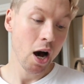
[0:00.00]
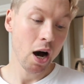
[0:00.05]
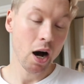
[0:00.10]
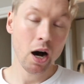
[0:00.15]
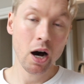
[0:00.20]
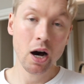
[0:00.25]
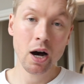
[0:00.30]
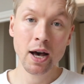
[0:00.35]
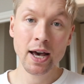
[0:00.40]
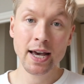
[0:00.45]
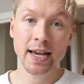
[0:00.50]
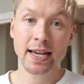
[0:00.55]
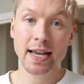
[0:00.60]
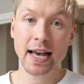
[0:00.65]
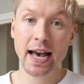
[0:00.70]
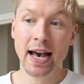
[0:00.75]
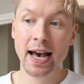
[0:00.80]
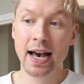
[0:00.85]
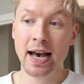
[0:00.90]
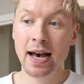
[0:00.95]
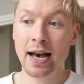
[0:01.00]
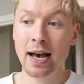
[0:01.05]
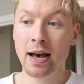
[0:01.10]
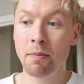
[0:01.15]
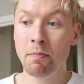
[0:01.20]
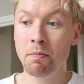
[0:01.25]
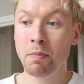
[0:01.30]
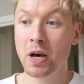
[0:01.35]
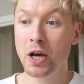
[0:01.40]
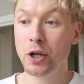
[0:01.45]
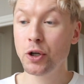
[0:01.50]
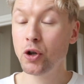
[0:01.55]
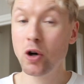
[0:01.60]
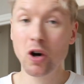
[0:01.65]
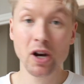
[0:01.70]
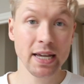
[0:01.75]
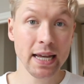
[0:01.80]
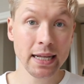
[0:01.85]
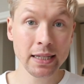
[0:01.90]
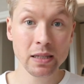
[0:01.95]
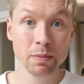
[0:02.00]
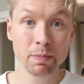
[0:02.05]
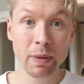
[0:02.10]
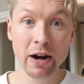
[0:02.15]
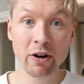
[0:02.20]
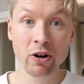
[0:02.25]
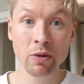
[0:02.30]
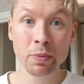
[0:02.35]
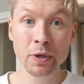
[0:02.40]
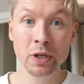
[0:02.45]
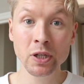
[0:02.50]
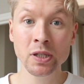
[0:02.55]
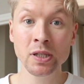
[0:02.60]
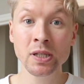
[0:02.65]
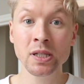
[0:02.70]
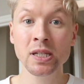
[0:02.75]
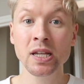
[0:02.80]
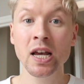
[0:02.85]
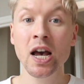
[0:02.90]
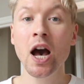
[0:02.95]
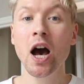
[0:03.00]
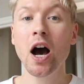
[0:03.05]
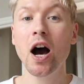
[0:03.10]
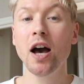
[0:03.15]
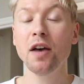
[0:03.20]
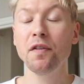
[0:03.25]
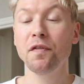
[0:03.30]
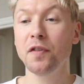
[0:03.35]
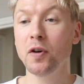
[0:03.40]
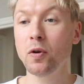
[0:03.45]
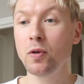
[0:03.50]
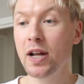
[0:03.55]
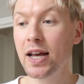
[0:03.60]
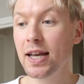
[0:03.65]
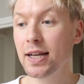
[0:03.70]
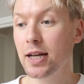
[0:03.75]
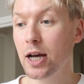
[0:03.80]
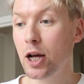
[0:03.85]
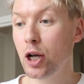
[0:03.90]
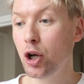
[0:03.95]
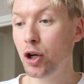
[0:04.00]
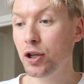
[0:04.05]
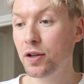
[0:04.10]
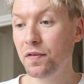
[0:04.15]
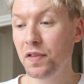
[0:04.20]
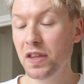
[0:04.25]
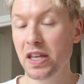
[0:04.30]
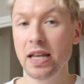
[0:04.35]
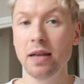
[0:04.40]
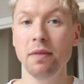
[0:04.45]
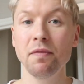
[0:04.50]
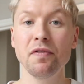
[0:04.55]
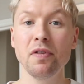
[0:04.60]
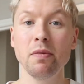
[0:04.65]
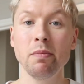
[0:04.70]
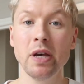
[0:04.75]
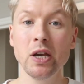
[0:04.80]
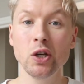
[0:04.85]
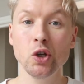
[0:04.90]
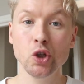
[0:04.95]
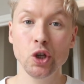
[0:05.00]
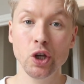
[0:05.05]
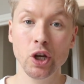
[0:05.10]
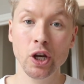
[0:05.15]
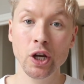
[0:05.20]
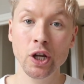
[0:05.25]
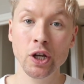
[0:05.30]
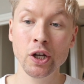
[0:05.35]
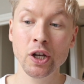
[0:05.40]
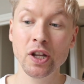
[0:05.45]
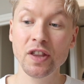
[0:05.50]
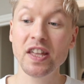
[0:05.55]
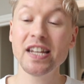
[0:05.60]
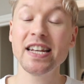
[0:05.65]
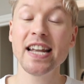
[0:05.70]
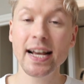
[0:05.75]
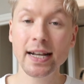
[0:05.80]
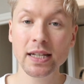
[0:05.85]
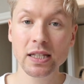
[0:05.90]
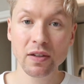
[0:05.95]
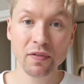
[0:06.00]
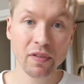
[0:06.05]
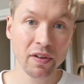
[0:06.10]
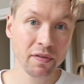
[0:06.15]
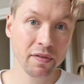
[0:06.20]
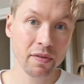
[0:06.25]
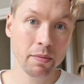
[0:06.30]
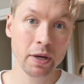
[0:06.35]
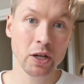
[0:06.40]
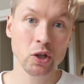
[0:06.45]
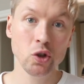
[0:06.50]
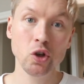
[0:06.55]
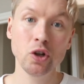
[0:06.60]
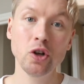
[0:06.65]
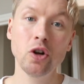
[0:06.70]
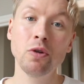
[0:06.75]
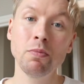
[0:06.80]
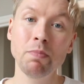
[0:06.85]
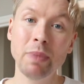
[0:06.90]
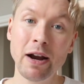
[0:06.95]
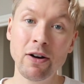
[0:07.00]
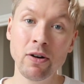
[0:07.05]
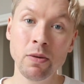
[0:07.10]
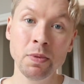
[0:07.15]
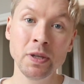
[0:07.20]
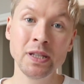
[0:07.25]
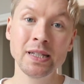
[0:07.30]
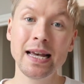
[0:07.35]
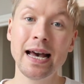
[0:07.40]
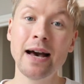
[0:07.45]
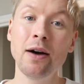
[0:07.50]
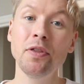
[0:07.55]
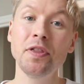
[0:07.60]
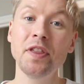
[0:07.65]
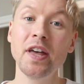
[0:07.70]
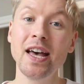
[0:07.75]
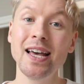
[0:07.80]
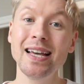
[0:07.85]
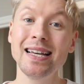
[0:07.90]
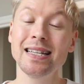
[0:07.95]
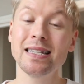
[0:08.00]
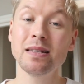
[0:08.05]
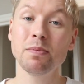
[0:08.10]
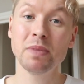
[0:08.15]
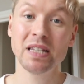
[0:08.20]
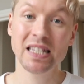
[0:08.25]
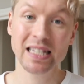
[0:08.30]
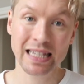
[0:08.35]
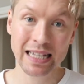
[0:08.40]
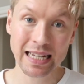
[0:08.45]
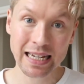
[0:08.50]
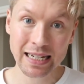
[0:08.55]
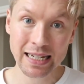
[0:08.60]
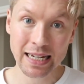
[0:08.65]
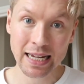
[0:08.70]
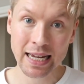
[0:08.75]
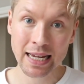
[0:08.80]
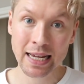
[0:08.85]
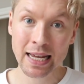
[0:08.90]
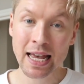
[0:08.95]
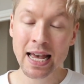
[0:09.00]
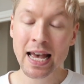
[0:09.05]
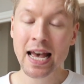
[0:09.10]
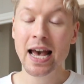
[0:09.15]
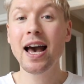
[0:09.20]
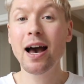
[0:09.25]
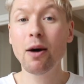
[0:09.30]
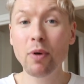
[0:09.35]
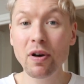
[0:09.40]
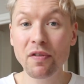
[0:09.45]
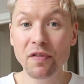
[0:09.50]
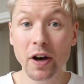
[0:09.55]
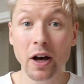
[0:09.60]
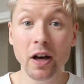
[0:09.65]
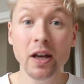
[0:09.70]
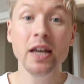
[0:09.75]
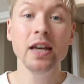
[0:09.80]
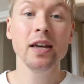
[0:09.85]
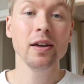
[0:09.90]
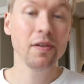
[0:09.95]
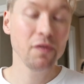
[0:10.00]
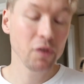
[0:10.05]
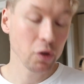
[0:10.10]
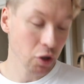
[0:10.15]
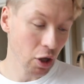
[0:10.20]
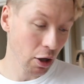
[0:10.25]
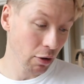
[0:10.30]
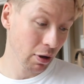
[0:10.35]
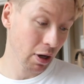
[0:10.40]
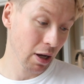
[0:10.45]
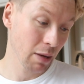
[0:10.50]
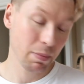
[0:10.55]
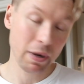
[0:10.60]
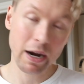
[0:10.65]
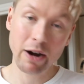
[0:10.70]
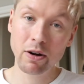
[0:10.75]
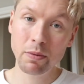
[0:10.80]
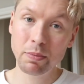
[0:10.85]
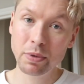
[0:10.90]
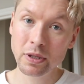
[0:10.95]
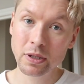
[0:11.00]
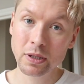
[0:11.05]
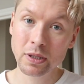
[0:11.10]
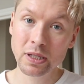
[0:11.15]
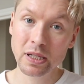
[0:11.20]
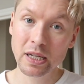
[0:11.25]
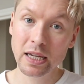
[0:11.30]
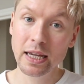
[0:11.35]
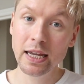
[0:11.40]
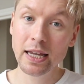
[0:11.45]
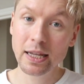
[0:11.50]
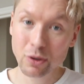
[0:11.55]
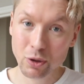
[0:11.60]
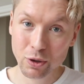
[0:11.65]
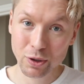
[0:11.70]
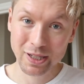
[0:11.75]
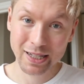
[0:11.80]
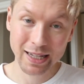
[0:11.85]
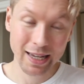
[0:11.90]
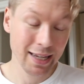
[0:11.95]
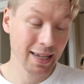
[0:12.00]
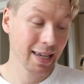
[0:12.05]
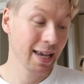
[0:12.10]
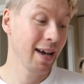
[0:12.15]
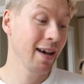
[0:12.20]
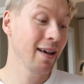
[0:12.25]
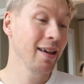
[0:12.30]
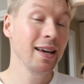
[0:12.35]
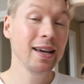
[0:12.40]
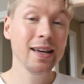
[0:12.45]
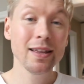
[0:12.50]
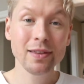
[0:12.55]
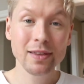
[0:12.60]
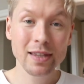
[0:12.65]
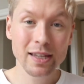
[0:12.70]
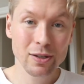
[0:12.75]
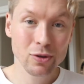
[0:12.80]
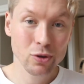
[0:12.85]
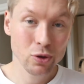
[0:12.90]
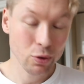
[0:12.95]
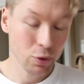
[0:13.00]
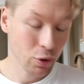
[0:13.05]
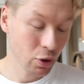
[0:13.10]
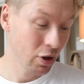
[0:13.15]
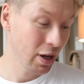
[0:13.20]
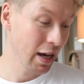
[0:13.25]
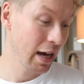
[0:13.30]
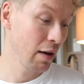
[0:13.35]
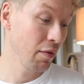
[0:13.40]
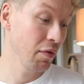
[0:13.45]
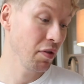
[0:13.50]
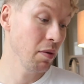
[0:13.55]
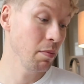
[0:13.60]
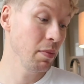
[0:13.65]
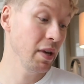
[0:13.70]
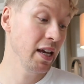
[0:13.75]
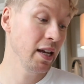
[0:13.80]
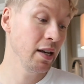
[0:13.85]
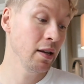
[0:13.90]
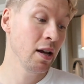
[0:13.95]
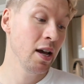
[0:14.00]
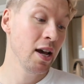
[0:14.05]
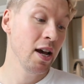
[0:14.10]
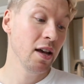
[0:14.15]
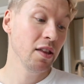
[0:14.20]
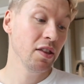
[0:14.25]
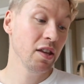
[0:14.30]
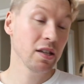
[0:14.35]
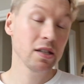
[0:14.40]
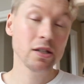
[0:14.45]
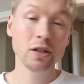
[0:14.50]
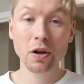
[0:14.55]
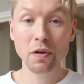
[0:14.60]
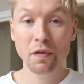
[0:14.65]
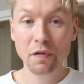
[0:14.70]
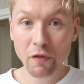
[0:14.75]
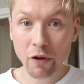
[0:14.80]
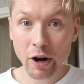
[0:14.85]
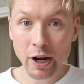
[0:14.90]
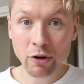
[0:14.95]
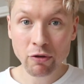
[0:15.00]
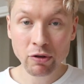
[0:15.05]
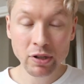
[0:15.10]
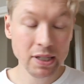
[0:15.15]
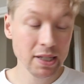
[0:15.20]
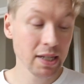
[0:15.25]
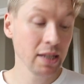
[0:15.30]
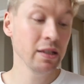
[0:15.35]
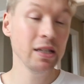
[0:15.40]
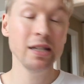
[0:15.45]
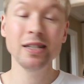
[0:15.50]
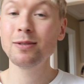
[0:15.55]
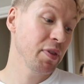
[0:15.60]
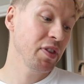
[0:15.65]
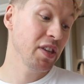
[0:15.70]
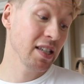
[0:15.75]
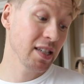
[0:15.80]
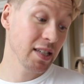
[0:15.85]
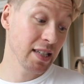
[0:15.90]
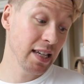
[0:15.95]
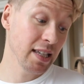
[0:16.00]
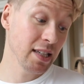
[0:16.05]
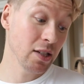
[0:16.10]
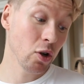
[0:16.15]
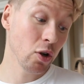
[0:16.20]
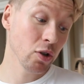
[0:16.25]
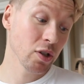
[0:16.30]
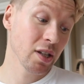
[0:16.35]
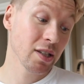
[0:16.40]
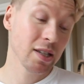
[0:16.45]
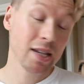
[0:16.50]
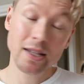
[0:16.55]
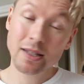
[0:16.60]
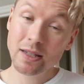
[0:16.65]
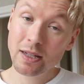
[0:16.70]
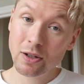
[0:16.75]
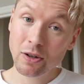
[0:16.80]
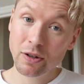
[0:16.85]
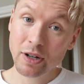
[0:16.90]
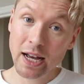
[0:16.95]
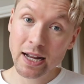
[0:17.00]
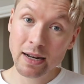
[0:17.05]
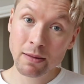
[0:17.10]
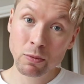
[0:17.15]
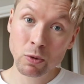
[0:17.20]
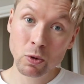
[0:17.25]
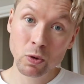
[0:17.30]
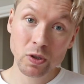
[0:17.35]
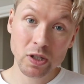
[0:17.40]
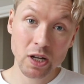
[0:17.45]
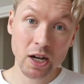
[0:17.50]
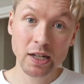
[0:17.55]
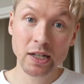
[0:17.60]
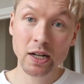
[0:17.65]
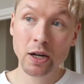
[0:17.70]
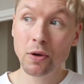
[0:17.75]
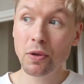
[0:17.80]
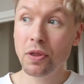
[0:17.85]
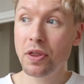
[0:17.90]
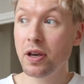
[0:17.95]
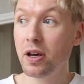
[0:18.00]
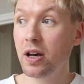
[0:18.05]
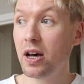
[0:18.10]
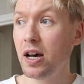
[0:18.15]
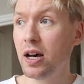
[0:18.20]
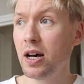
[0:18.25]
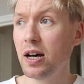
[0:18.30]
I am not against parabens. I feel like a lot of the information, the negative information on parabens out there is misleading. However, if you don't like parabens in your skincare, please do not have them in. There's no fragrance in this. This is not tested on animals. I know that